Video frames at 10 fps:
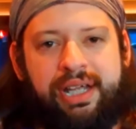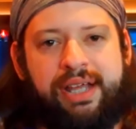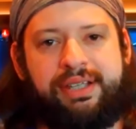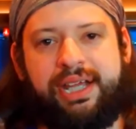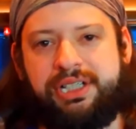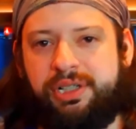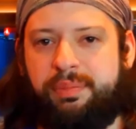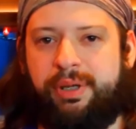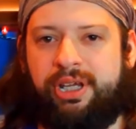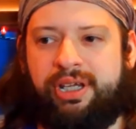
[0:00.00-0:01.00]
has actually
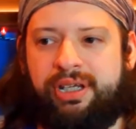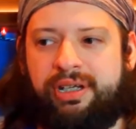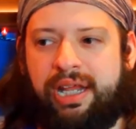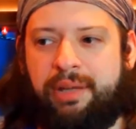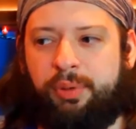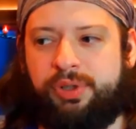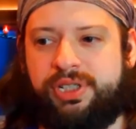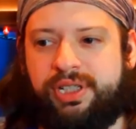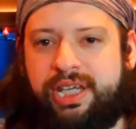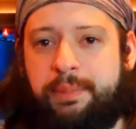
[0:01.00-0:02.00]
been able
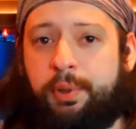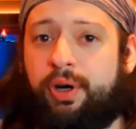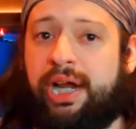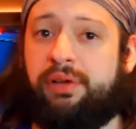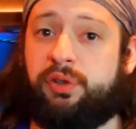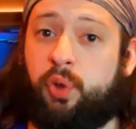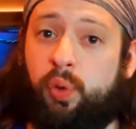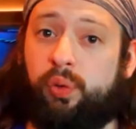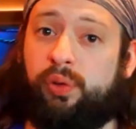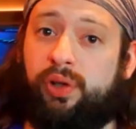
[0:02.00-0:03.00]
to keep our house
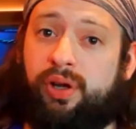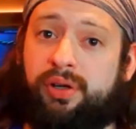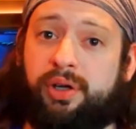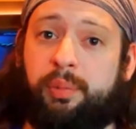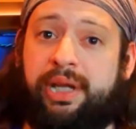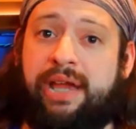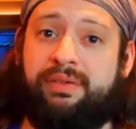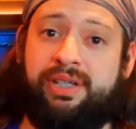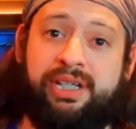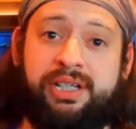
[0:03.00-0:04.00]
cooler longer. We
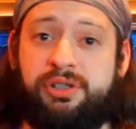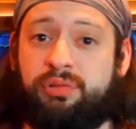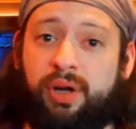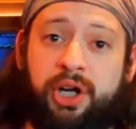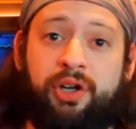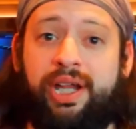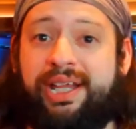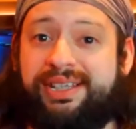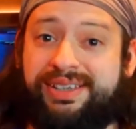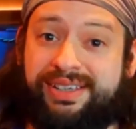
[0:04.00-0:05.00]
haven't needed to run our
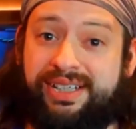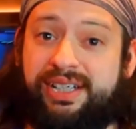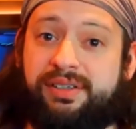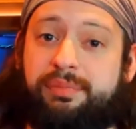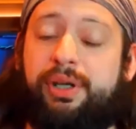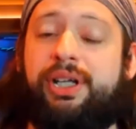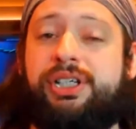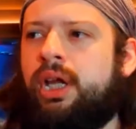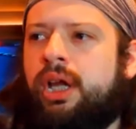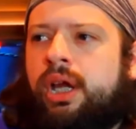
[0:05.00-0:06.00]
AC as
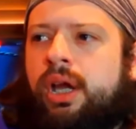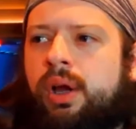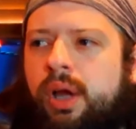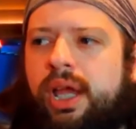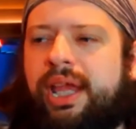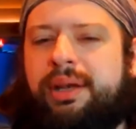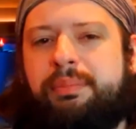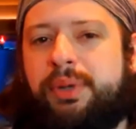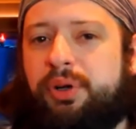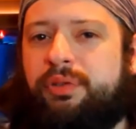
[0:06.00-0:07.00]
much. In
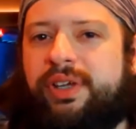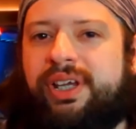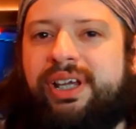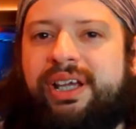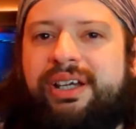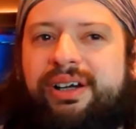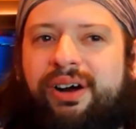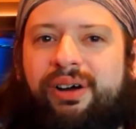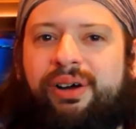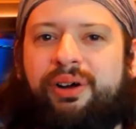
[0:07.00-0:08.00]
moving
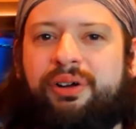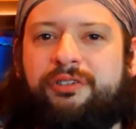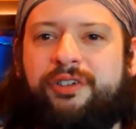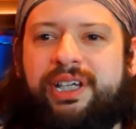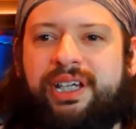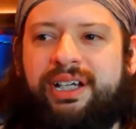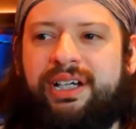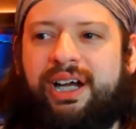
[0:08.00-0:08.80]
our RV,